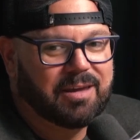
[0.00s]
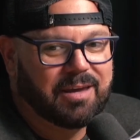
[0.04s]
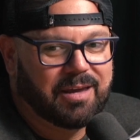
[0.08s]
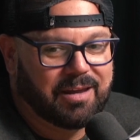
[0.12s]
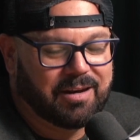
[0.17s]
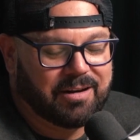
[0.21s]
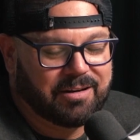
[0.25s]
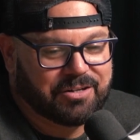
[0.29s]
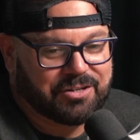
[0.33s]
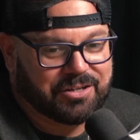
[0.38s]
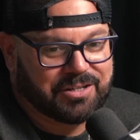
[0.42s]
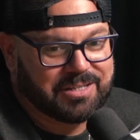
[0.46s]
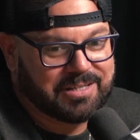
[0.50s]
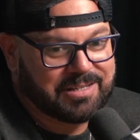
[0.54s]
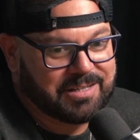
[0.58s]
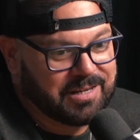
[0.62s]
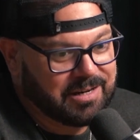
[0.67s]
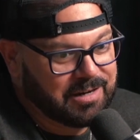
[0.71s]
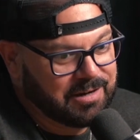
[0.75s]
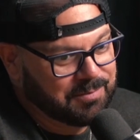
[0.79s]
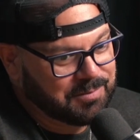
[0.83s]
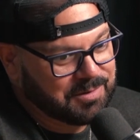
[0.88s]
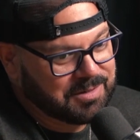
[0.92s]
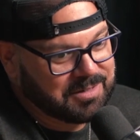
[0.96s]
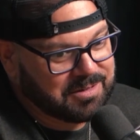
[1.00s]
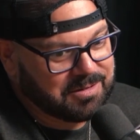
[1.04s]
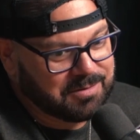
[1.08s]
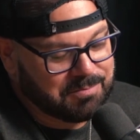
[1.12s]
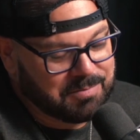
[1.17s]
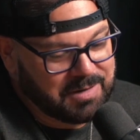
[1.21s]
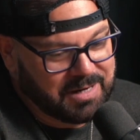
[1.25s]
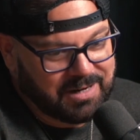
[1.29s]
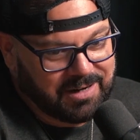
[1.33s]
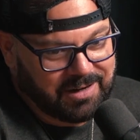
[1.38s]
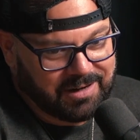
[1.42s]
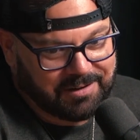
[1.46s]
and it just seems to
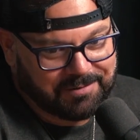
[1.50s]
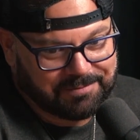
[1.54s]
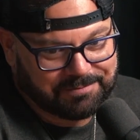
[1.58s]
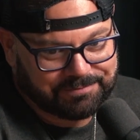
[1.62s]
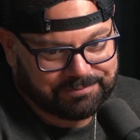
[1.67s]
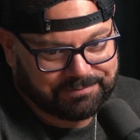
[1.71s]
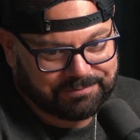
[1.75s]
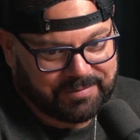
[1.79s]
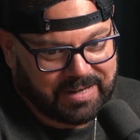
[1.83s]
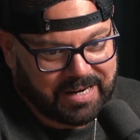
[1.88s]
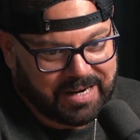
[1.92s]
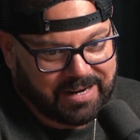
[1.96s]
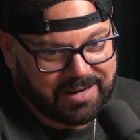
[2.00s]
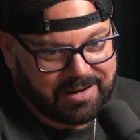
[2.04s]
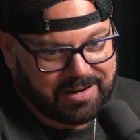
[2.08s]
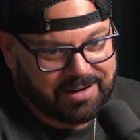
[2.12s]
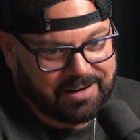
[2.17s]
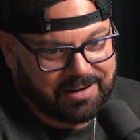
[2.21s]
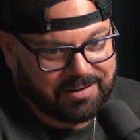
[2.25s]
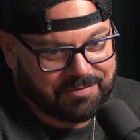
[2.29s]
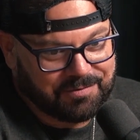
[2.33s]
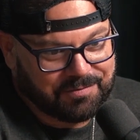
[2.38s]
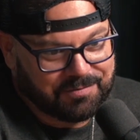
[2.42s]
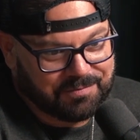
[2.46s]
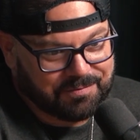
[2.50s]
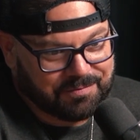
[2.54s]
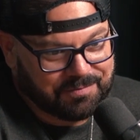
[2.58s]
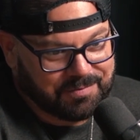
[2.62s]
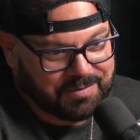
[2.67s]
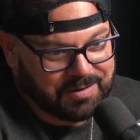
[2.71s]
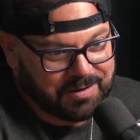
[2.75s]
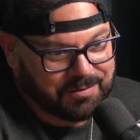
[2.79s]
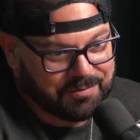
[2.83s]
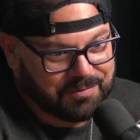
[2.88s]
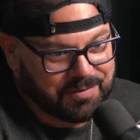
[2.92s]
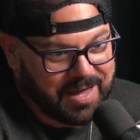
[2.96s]
me like if
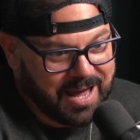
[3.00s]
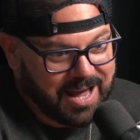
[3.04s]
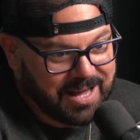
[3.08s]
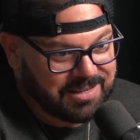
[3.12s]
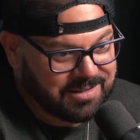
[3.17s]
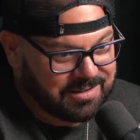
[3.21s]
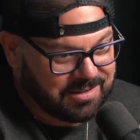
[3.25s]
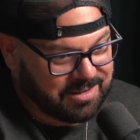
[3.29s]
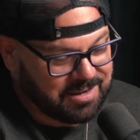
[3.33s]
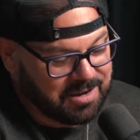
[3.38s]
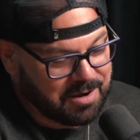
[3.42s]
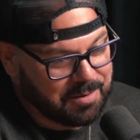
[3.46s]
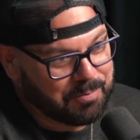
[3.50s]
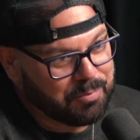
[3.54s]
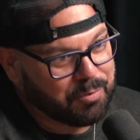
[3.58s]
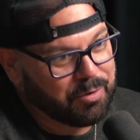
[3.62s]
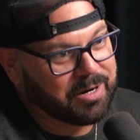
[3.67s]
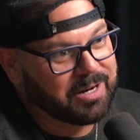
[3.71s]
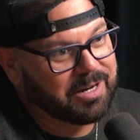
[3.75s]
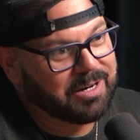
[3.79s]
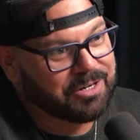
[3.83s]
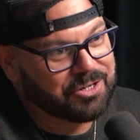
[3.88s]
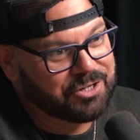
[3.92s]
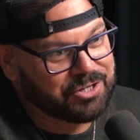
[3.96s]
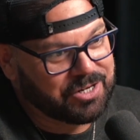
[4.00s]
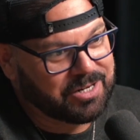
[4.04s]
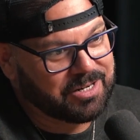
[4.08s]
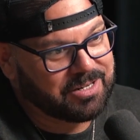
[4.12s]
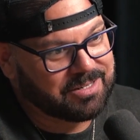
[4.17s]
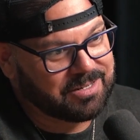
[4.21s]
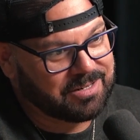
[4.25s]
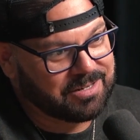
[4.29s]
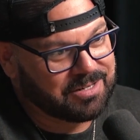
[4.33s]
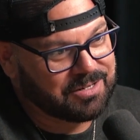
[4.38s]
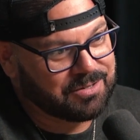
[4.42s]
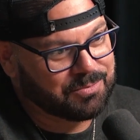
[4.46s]
if that's the upbringing
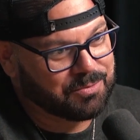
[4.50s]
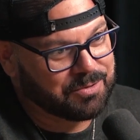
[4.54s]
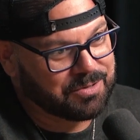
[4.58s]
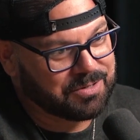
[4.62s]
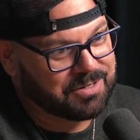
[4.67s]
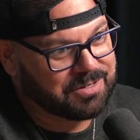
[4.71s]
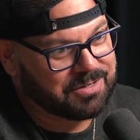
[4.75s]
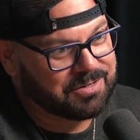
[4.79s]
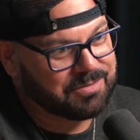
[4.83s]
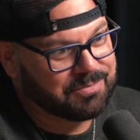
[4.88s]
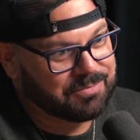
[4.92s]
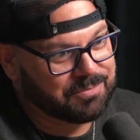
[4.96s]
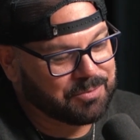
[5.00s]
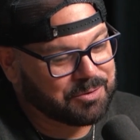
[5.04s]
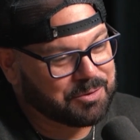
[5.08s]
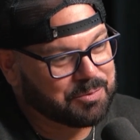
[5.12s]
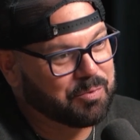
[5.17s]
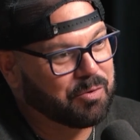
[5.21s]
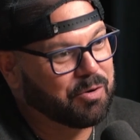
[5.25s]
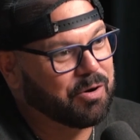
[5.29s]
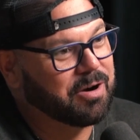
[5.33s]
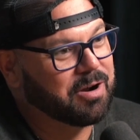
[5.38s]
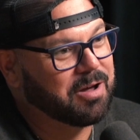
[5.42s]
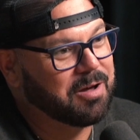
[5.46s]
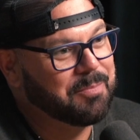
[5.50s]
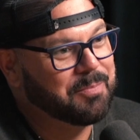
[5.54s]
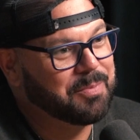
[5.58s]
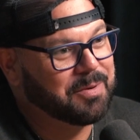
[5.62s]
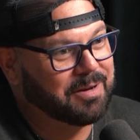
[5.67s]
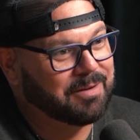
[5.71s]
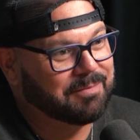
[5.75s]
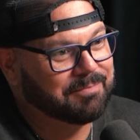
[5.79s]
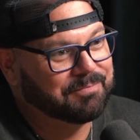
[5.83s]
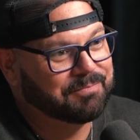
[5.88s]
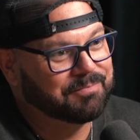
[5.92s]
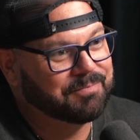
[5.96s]
Jesus was was brought up
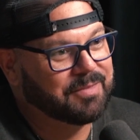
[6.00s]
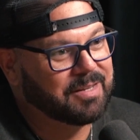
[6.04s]
in,